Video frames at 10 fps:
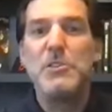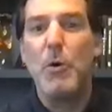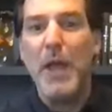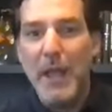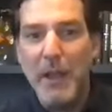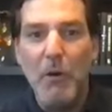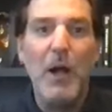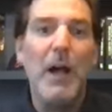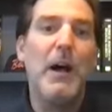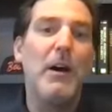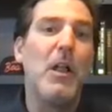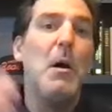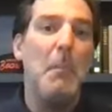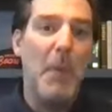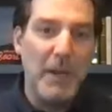So AOL,
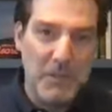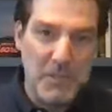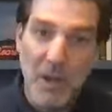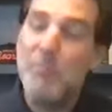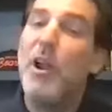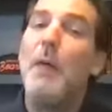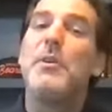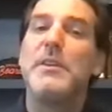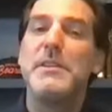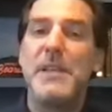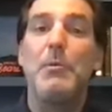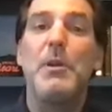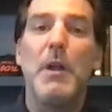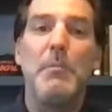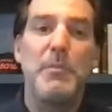Microsoft properties that we
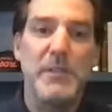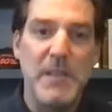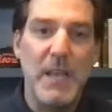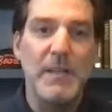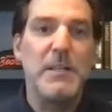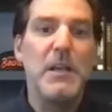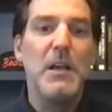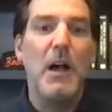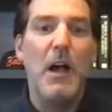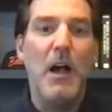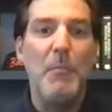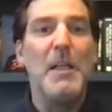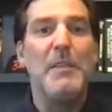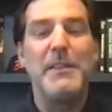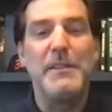represent,
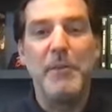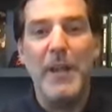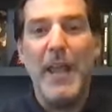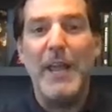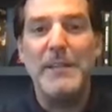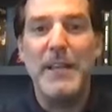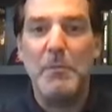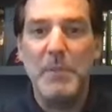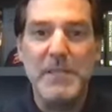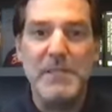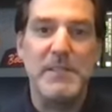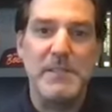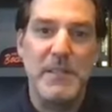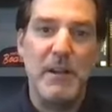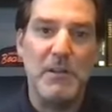the different ad tech pieces
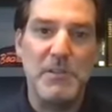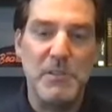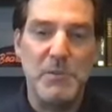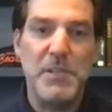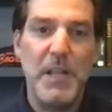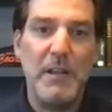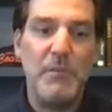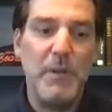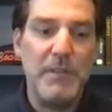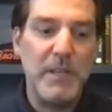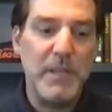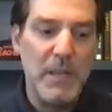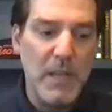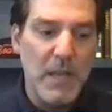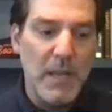that are associated with it.
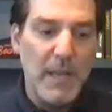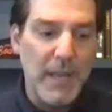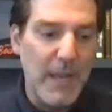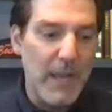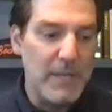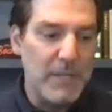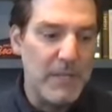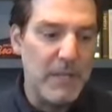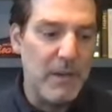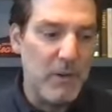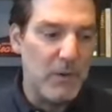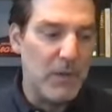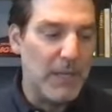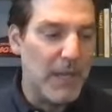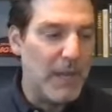And,
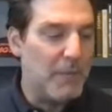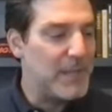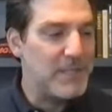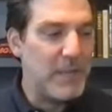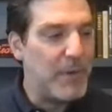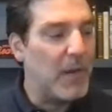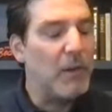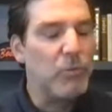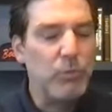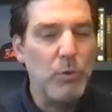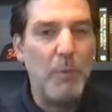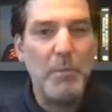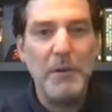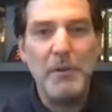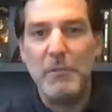again, when I say we grew up
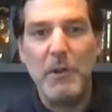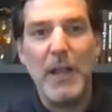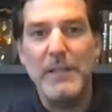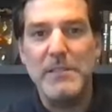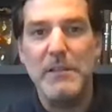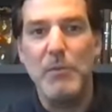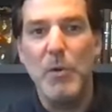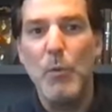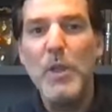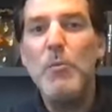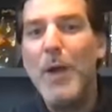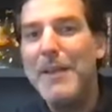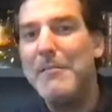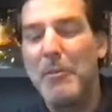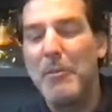under Verizon, we
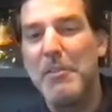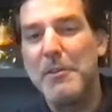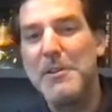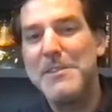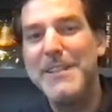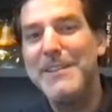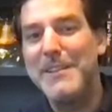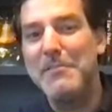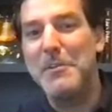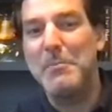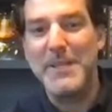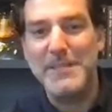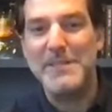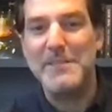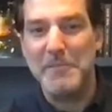went from 13 different
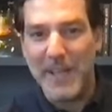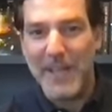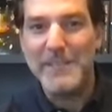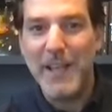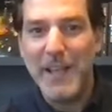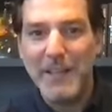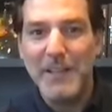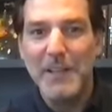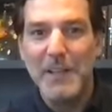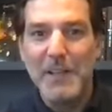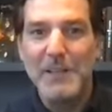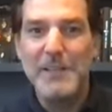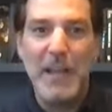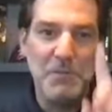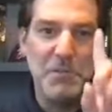pieces of ad tech
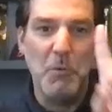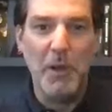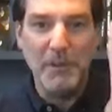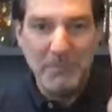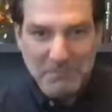down to one,